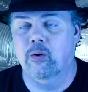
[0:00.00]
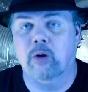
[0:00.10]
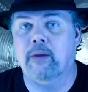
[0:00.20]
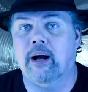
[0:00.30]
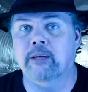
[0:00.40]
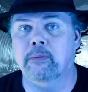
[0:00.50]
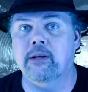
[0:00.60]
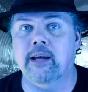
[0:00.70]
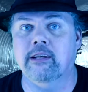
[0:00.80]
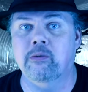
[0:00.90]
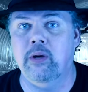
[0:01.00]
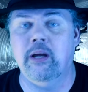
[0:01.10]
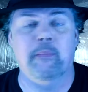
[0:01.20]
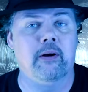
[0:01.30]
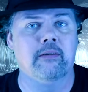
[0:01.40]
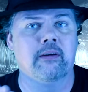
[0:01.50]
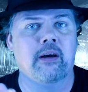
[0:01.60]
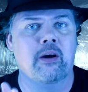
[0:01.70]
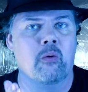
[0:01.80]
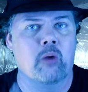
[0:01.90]
or possibly next week, because
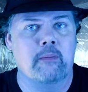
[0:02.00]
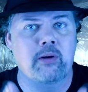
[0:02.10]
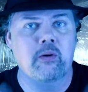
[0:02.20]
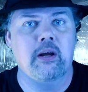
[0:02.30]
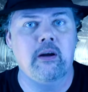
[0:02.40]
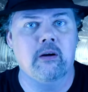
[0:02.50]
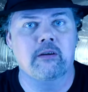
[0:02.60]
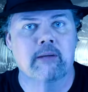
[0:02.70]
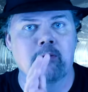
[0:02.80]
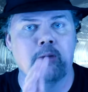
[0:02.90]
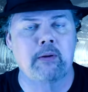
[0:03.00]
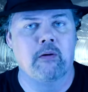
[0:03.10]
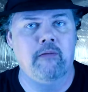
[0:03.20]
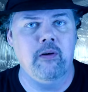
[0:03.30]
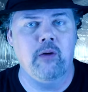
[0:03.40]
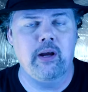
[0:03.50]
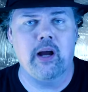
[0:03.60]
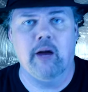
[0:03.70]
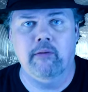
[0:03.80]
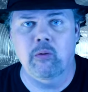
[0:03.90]
what I'm doing here is I'm going to be reviewing
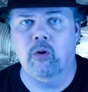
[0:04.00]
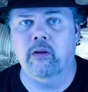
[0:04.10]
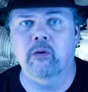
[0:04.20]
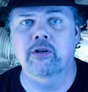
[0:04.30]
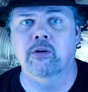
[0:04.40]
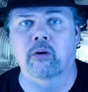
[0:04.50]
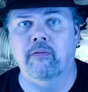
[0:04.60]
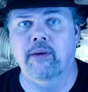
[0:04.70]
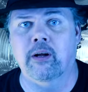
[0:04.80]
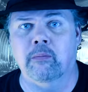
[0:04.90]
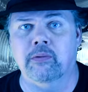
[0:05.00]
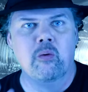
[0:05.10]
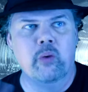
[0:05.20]
every one of those short films.